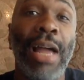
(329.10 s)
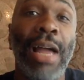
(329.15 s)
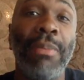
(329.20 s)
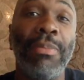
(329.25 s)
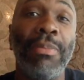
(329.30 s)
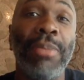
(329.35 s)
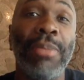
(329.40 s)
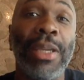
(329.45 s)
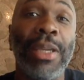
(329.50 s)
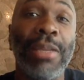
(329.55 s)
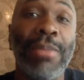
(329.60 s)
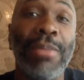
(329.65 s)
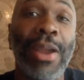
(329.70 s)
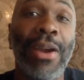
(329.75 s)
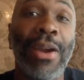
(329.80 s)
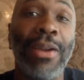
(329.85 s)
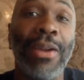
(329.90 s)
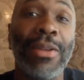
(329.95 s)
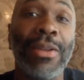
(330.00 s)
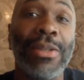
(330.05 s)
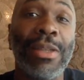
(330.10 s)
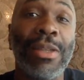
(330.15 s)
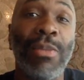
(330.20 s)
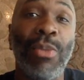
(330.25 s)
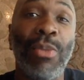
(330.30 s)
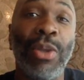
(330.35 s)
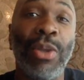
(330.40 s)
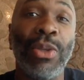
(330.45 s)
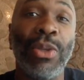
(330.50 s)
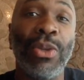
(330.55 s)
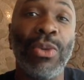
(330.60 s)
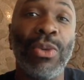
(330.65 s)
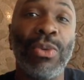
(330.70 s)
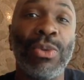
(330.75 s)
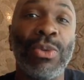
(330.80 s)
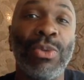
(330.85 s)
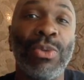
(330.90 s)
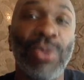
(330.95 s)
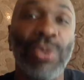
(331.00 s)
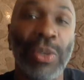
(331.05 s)
being married to someone who
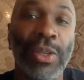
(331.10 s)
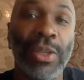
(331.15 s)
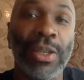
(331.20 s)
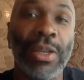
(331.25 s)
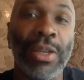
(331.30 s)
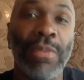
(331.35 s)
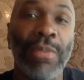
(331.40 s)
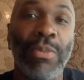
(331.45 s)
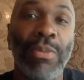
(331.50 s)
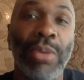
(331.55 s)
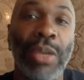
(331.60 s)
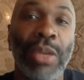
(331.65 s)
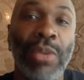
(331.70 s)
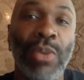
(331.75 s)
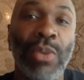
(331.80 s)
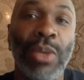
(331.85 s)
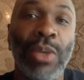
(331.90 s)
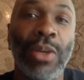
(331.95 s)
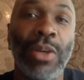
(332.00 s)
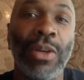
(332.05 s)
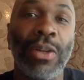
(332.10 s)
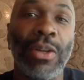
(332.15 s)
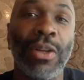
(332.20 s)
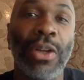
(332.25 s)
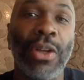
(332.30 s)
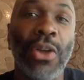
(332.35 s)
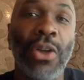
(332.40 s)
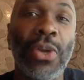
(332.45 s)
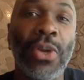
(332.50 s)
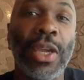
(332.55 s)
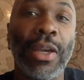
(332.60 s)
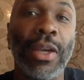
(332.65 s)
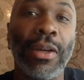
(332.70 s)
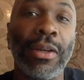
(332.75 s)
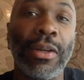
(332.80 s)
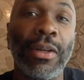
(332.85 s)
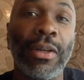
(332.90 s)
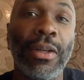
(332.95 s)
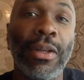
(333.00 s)
was really a breadwinner and a go-getter,